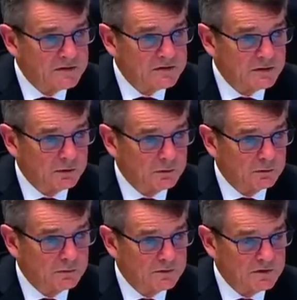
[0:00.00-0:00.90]

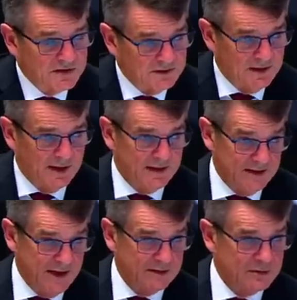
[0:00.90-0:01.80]
to, in
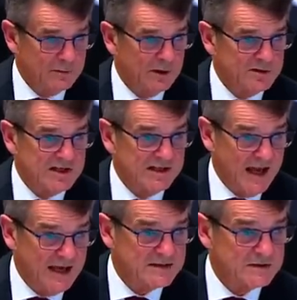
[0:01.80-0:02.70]
our terminology,
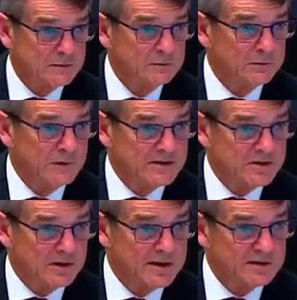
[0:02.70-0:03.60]
cancel the
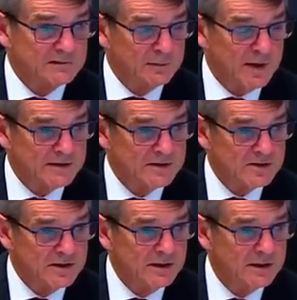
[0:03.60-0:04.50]
registration of a
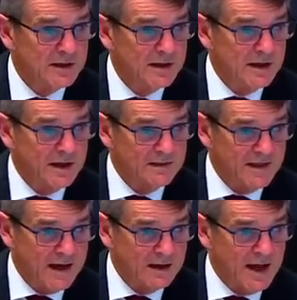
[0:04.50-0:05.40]
practitioner.
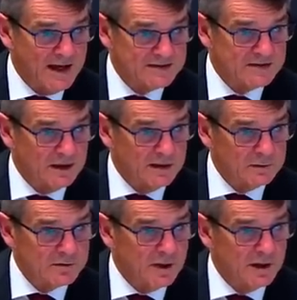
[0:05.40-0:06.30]
That has to go to a
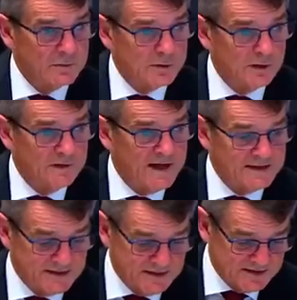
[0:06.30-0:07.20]
tribunal, and
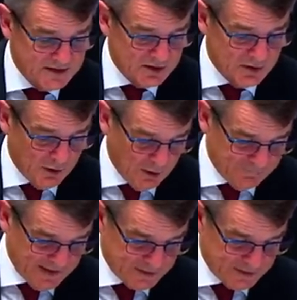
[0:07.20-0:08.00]
that's a decision of a